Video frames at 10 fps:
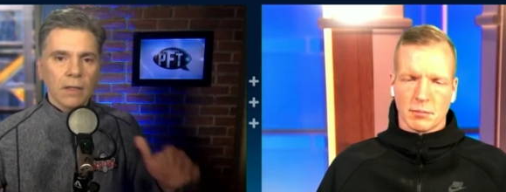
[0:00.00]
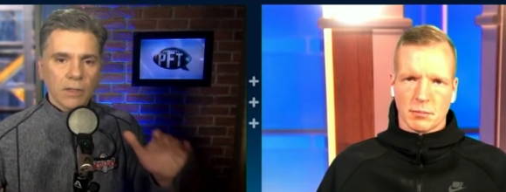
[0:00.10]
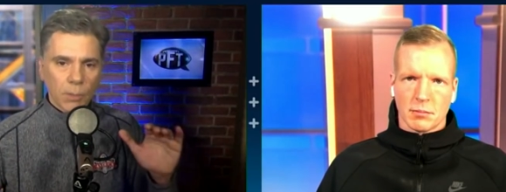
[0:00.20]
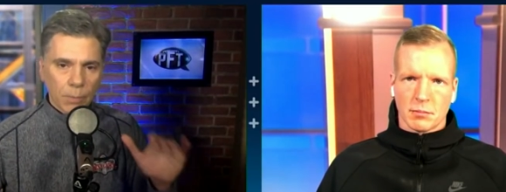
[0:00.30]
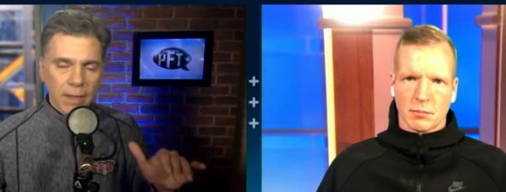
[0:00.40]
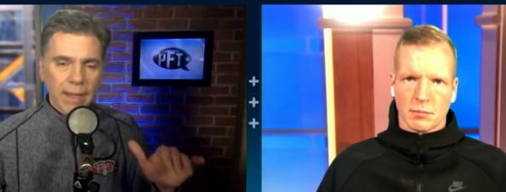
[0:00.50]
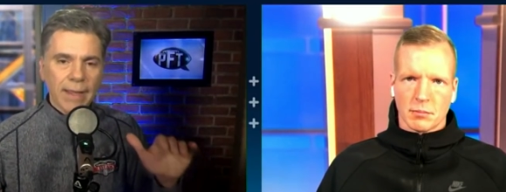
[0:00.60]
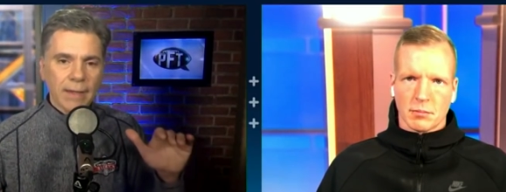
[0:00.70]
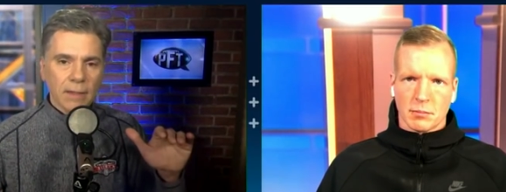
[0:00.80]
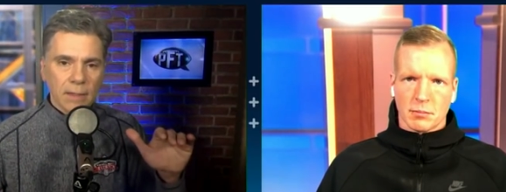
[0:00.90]
Speaker 1: to play
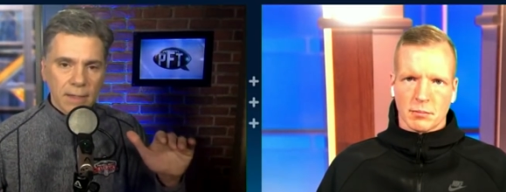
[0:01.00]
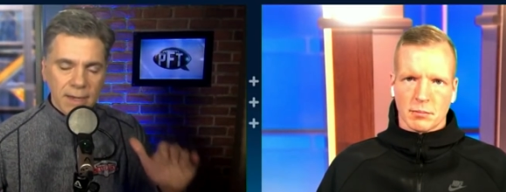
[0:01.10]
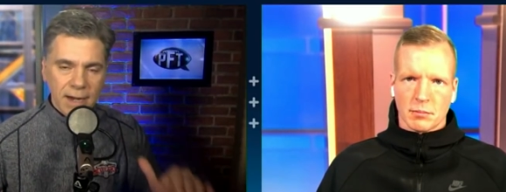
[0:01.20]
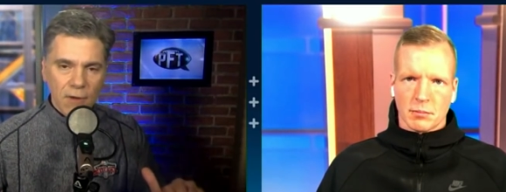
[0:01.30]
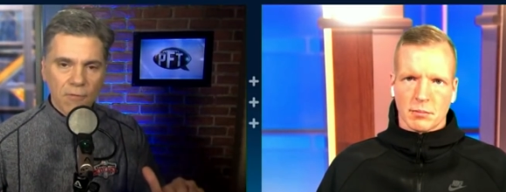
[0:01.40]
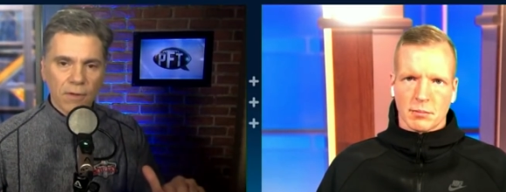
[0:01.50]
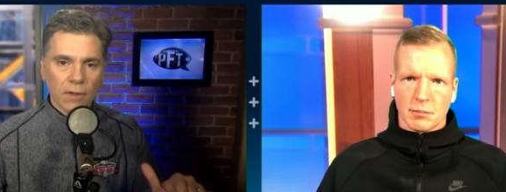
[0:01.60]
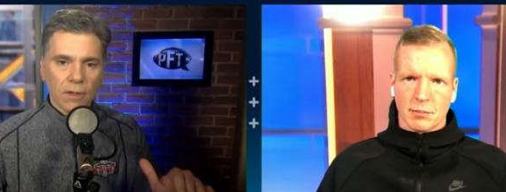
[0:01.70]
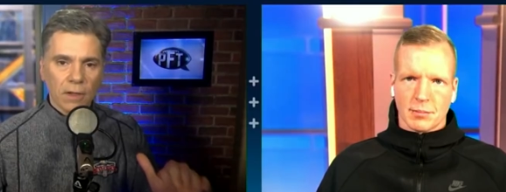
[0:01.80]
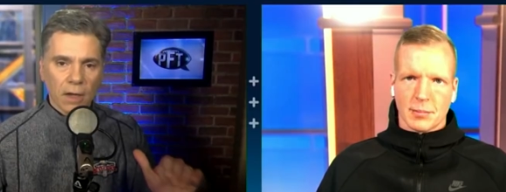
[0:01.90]
it
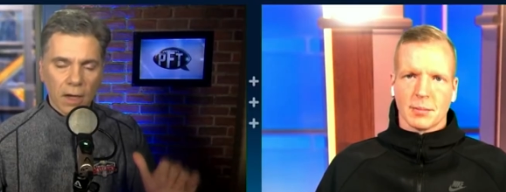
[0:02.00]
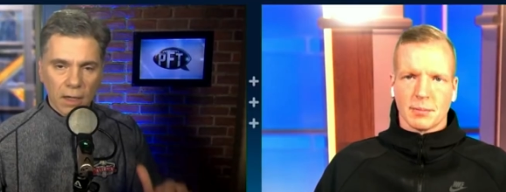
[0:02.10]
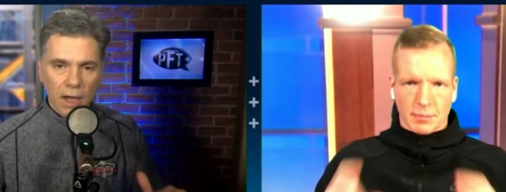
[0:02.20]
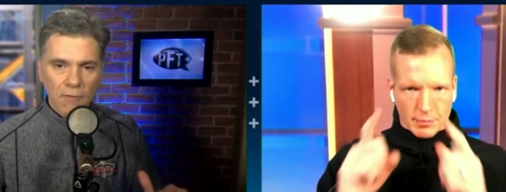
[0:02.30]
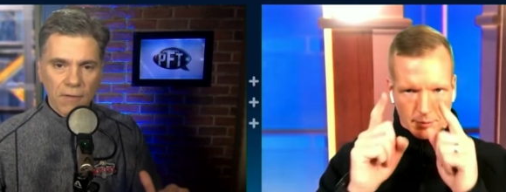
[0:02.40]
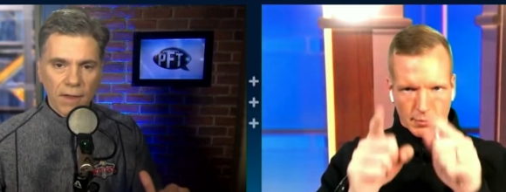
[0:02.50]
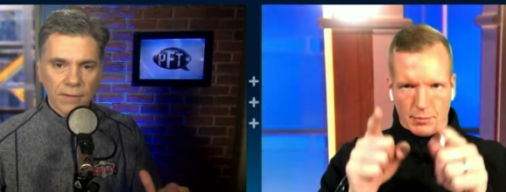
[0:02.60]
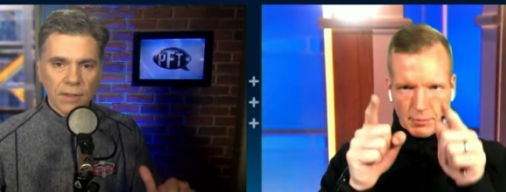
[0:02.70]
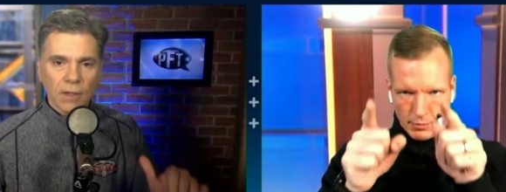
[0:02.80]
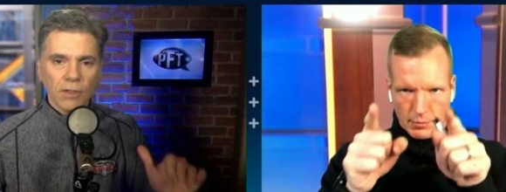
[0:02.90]
careful on
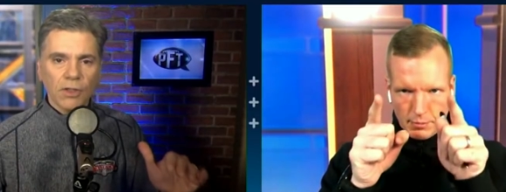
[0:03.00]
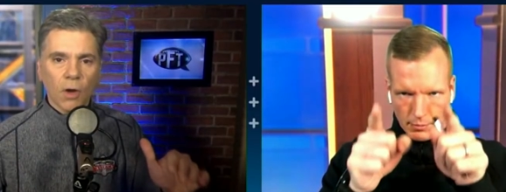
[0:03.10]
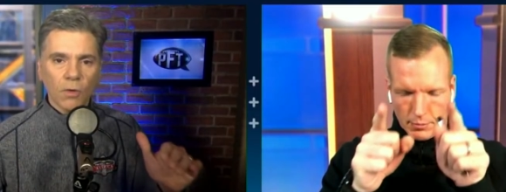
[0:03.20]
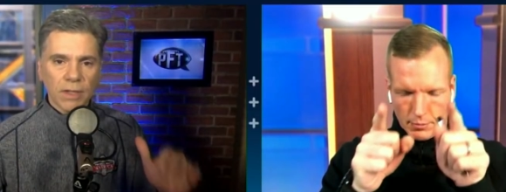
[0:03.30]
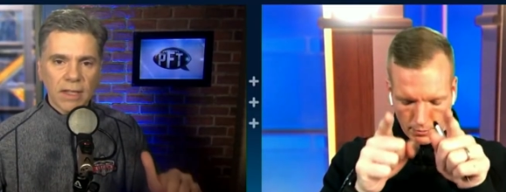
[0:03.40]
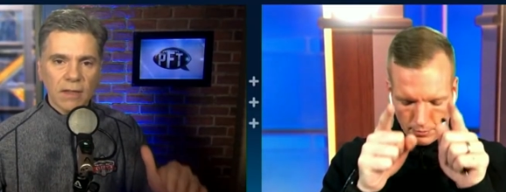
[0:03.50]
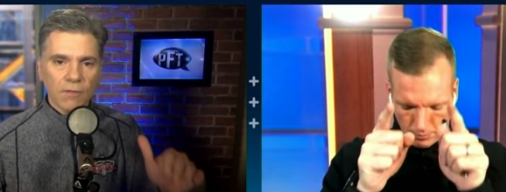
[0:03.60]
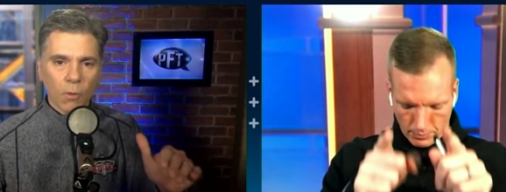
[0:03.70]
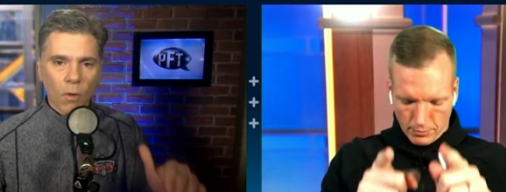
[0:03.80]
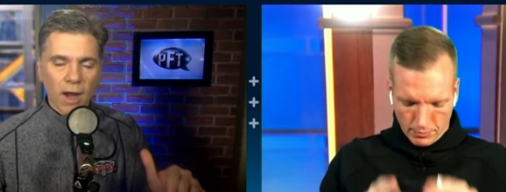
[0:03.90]
offense. Don't give
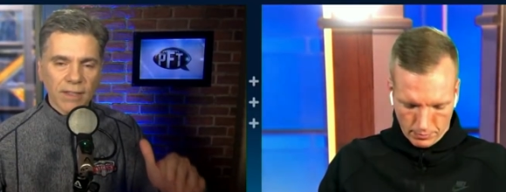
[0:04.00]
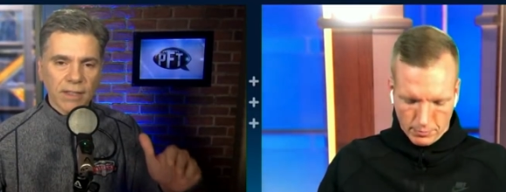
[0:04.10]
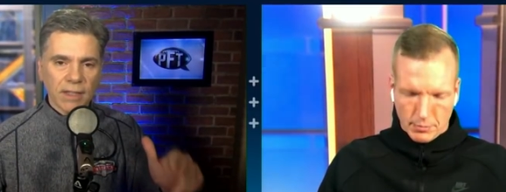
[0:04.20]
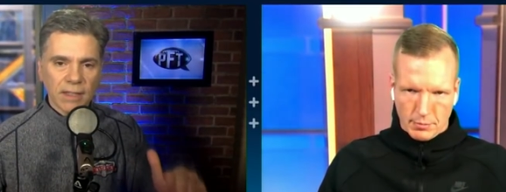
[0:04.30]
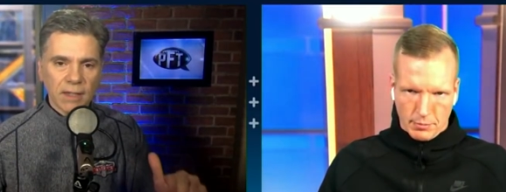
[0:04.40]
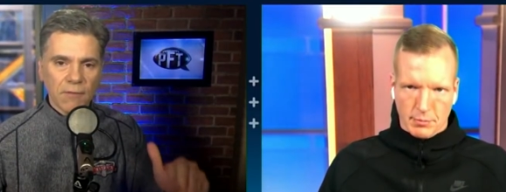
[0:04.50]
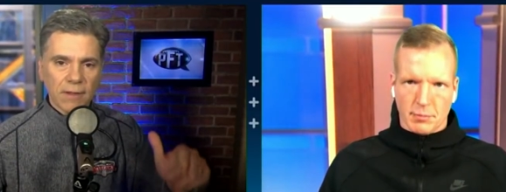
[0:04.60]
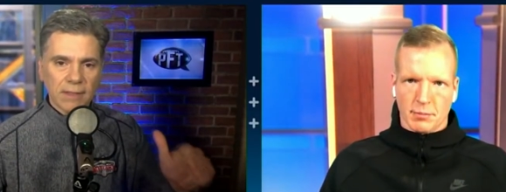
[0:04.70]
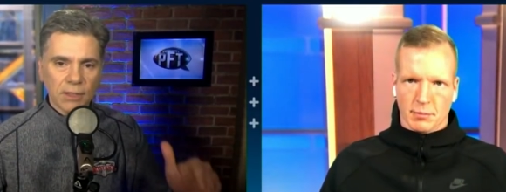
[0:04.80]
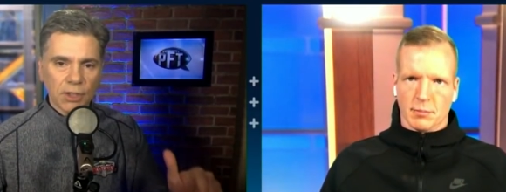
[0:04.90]
the Washington
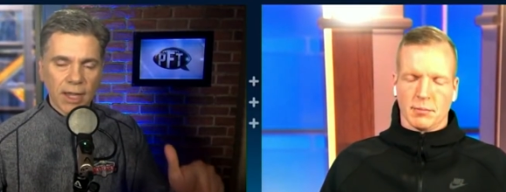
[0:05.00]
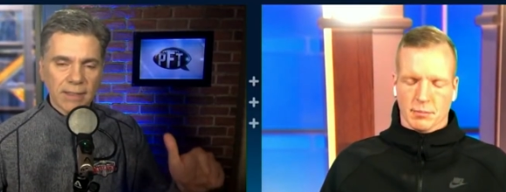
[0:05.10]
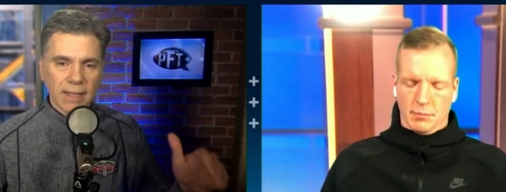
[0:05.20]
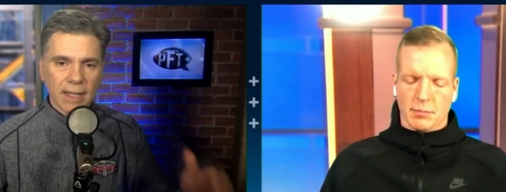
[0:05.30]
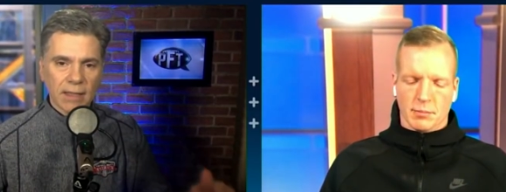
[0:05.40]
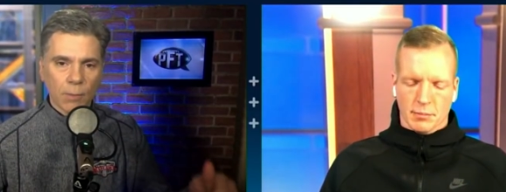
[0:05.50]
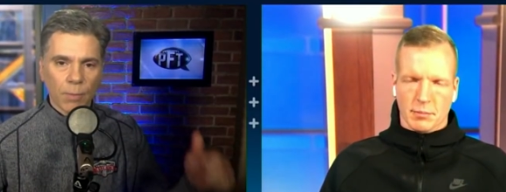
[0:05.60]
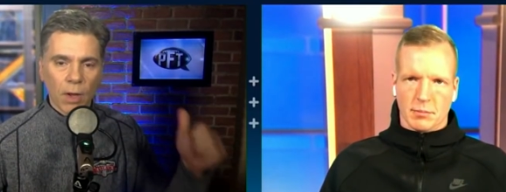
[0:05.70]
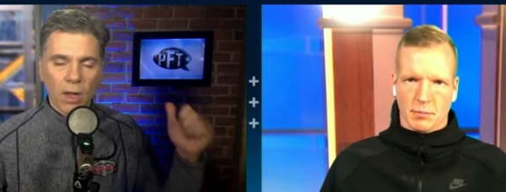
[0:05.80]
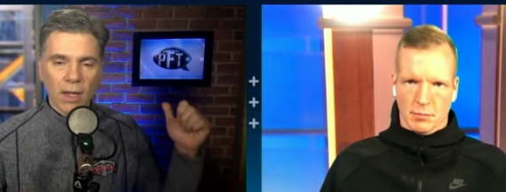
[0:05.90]
defense a chance to get the
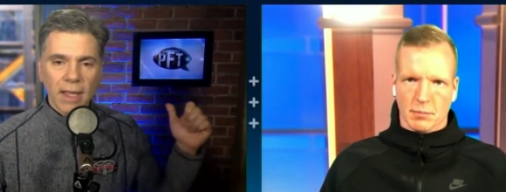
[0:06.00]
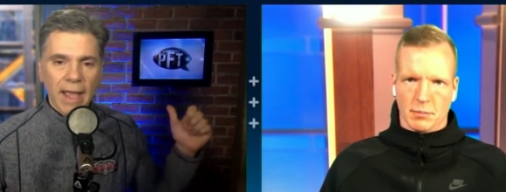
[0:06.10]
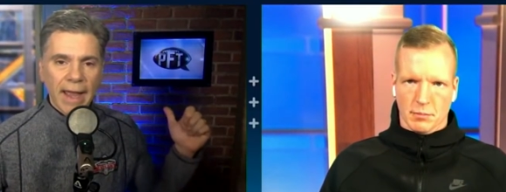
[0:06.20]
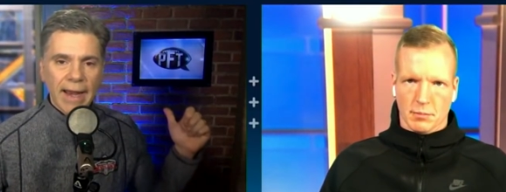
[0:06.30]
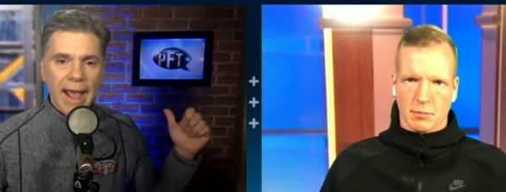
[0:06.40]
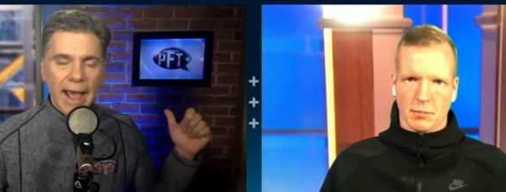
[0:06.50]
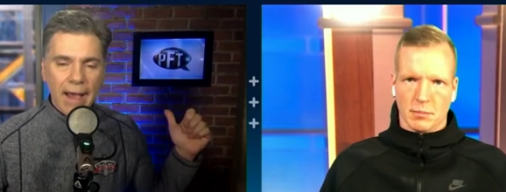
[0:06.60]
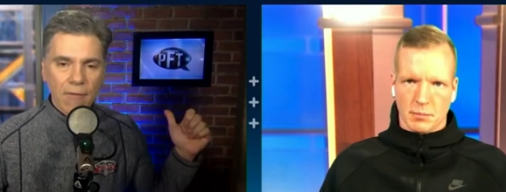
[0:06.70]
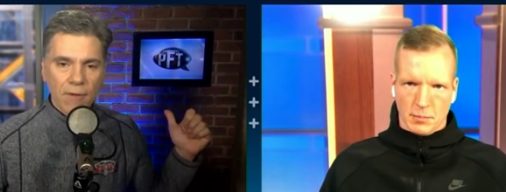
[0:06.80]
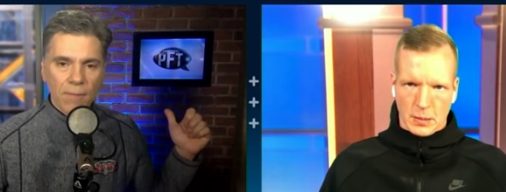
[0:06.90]
ball and
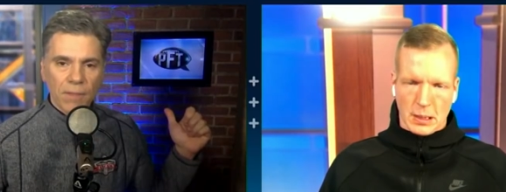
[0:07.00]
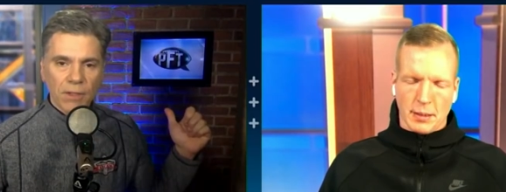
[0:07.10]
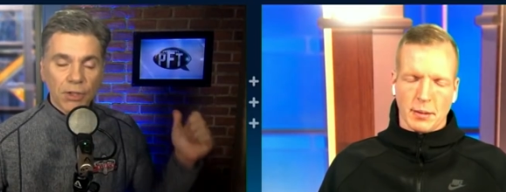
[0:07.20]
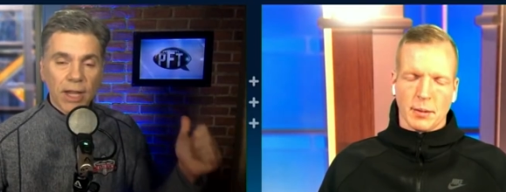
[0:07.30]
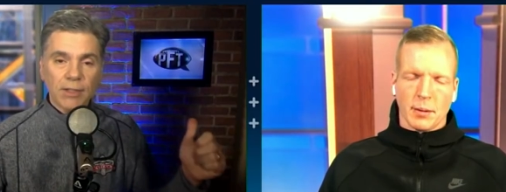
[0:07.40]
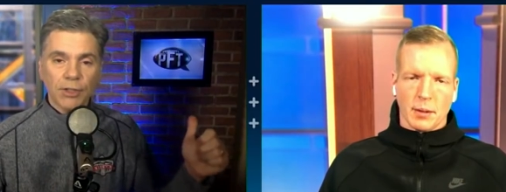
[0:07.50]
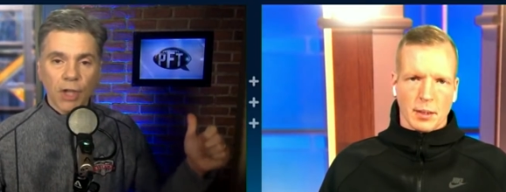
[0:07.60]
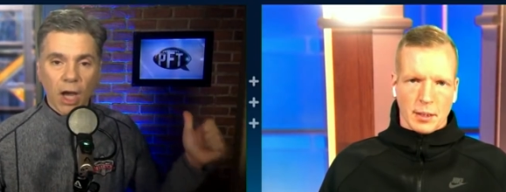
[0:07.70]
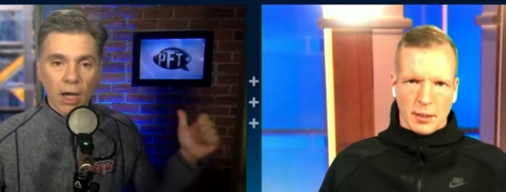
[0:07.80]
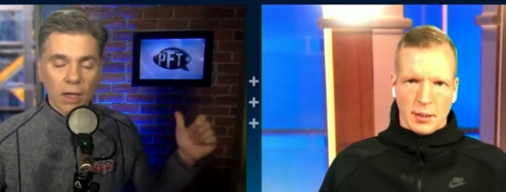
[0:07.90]
have Chase
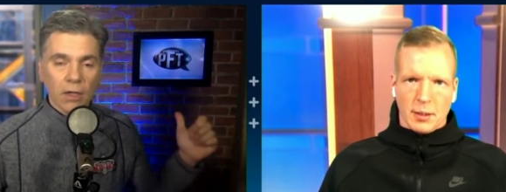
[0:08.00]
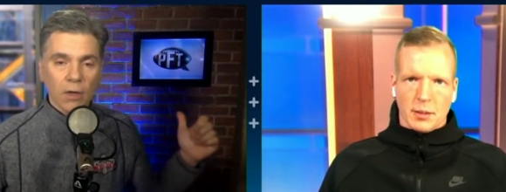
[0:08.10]
Young